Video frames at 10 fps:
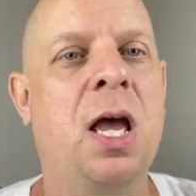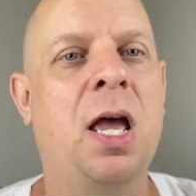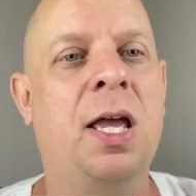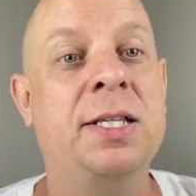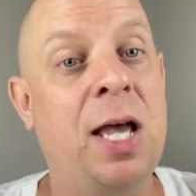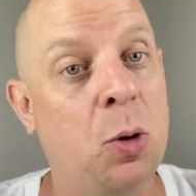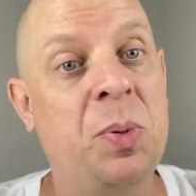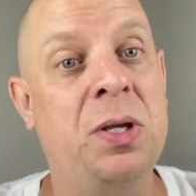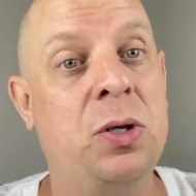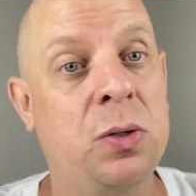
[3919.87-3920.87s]
It's
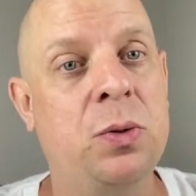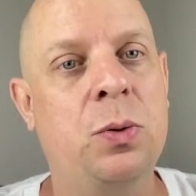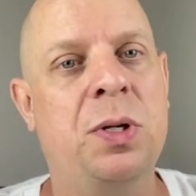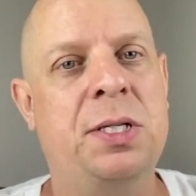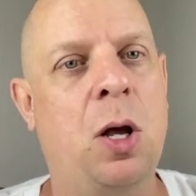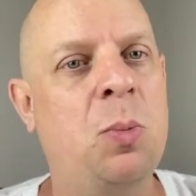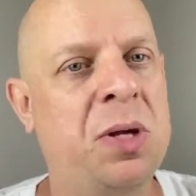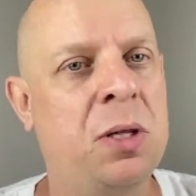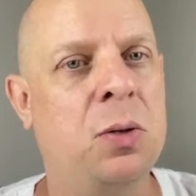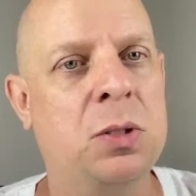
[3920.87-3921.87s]
helping you, it's
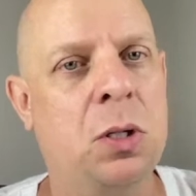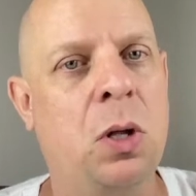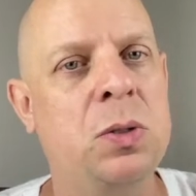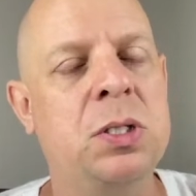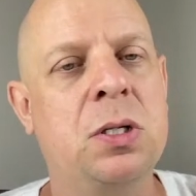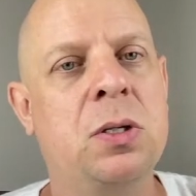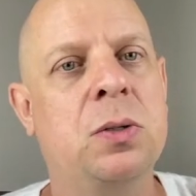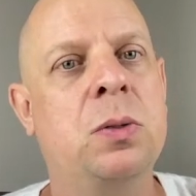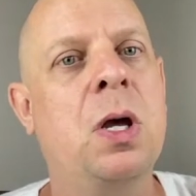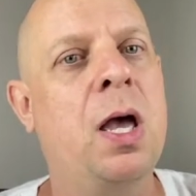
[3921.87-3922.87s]
helping those close to you,